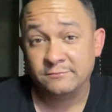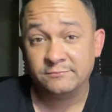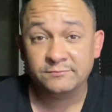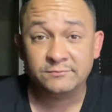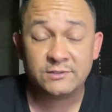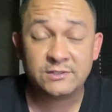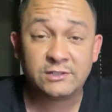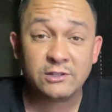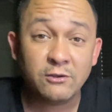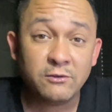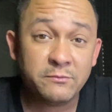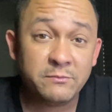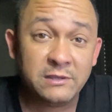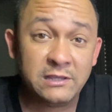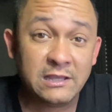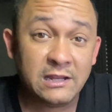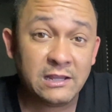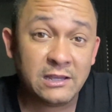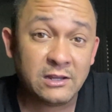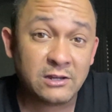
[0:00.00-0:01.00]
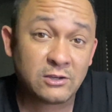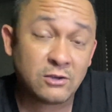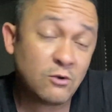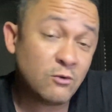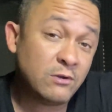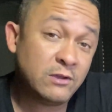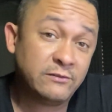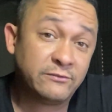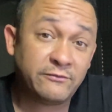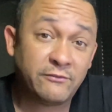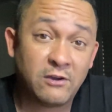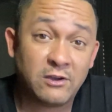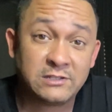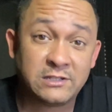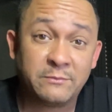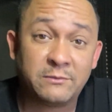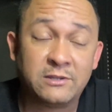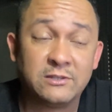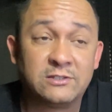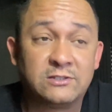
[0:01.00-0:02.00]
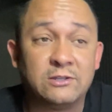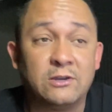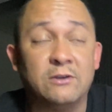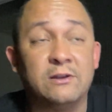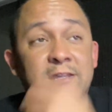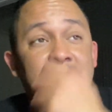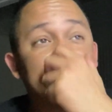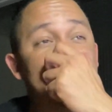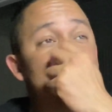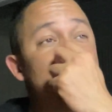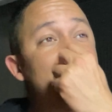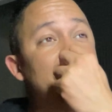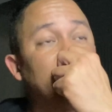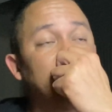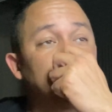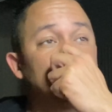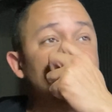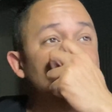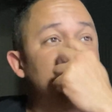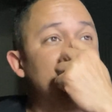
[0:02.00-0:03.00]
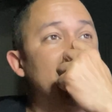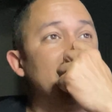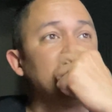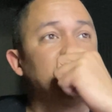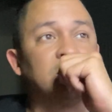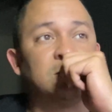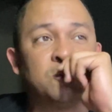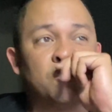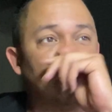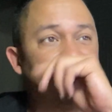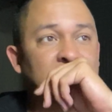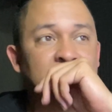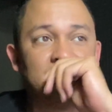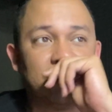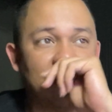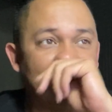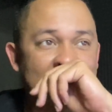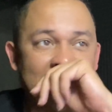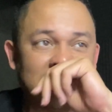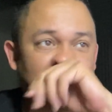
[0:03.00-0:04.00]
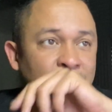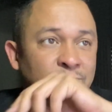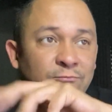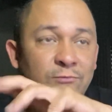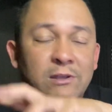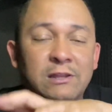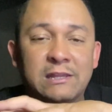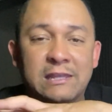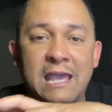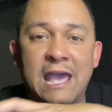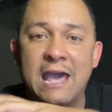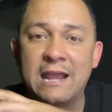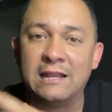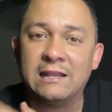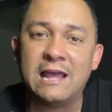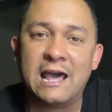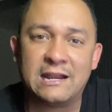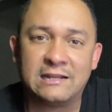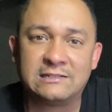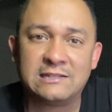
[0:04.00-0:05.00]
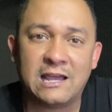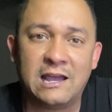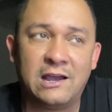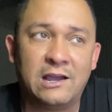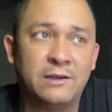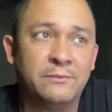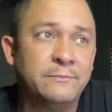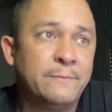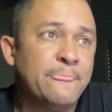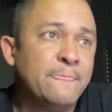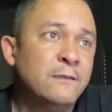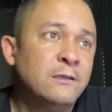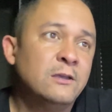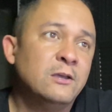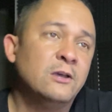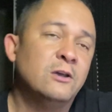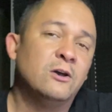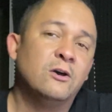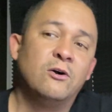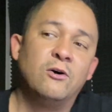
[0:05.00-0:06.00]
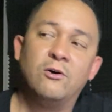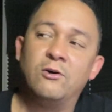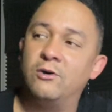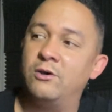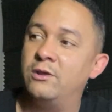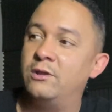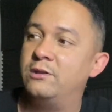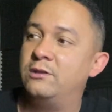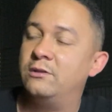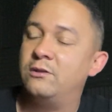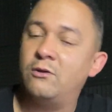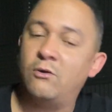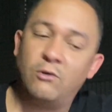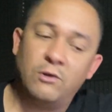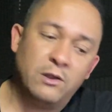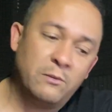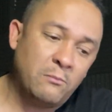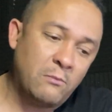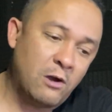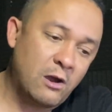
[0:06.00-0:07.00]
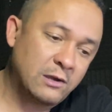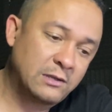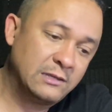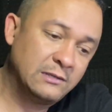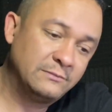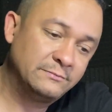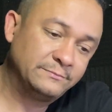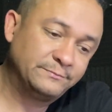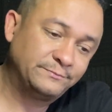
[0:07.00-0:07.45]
still the beginning of the coin as far as I'm concerned. It came out in 2020, so it hasn't really had a lot of time on the market.